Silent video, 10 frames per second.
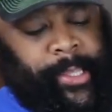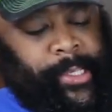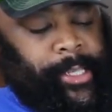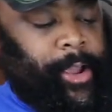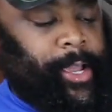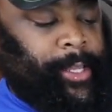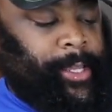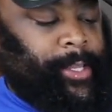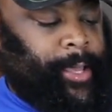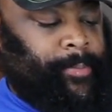get this area
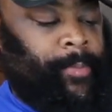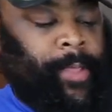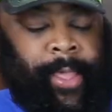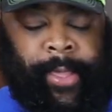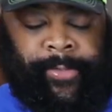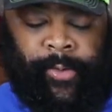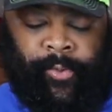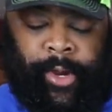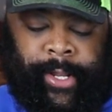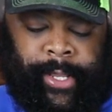cleaned up, then
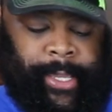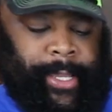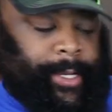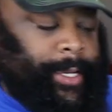we're gonna get